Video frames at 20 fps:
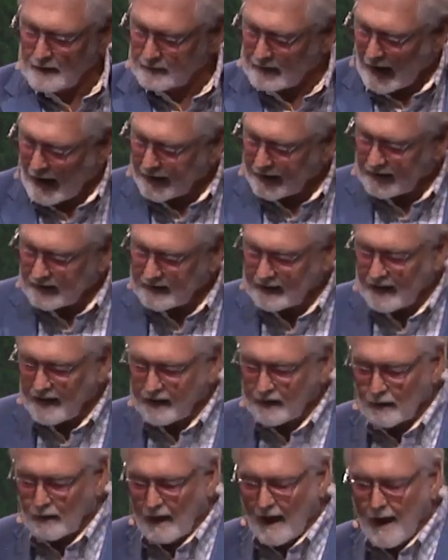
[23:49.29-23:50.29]
God can take
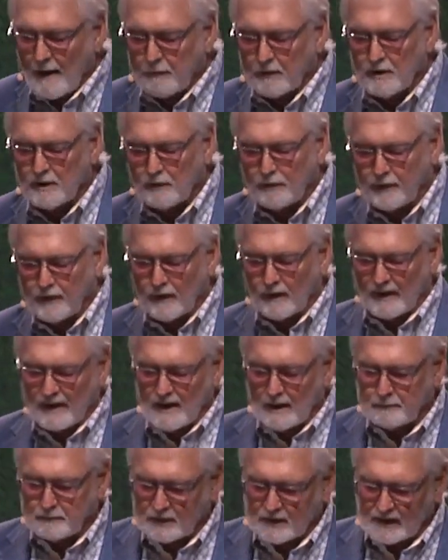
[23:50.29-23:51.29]
your life and you feel
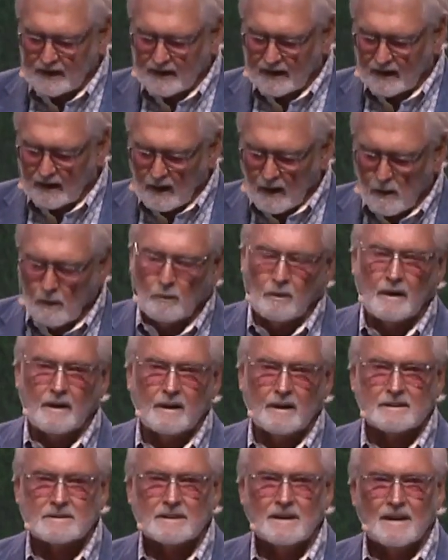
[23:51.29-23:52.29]
empty and
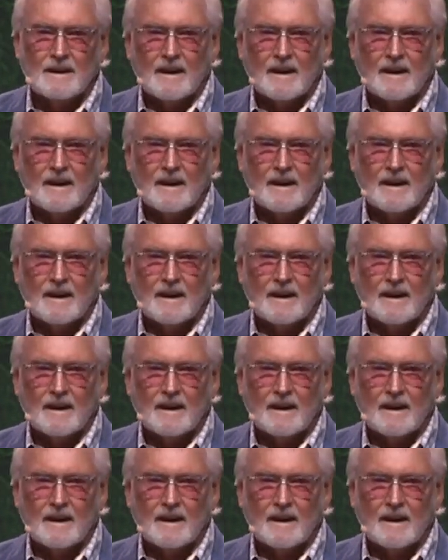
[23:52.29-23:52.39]
loneliness,